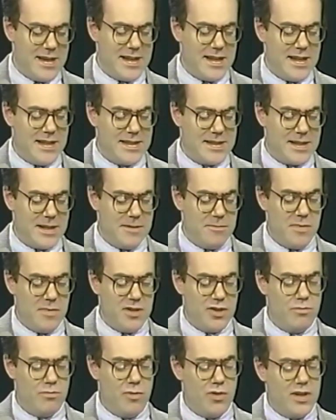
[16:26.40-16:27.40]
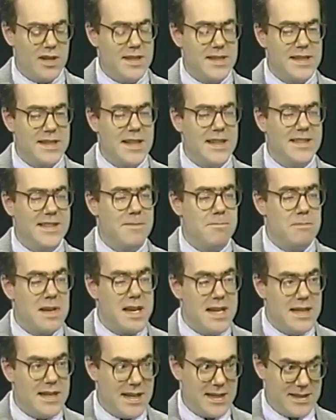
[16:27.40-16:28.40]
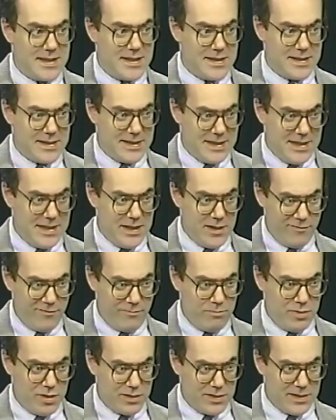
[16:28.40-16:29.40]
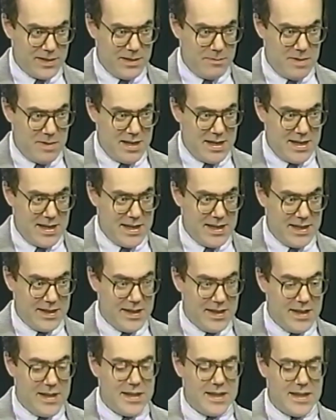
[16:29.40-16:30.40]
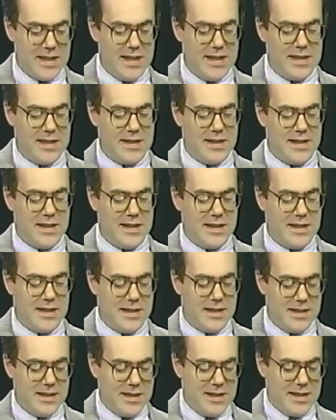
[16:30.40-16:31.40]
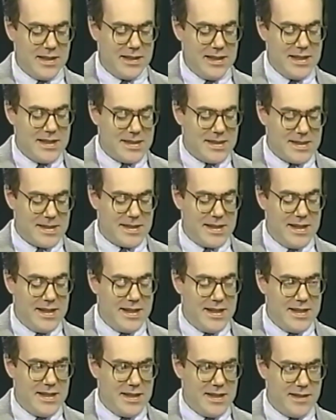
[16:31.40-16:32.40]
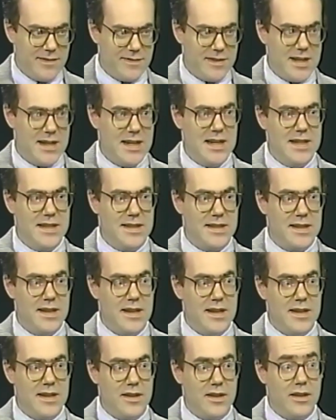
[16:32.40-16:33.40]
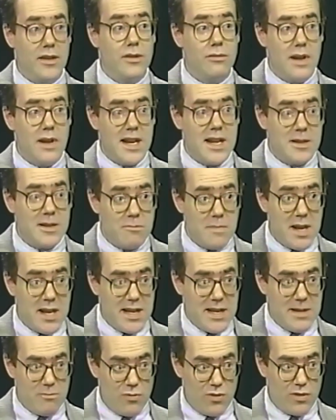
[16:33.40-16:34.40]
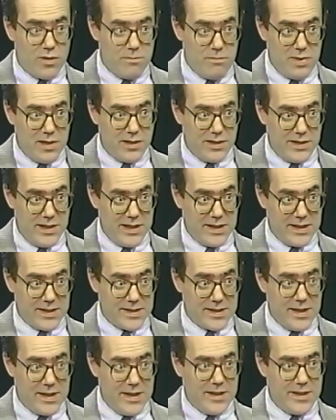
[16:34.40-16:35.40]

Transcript: It's a much more encyclopedic kind of book than mine. It lists and identifies a great many more buildings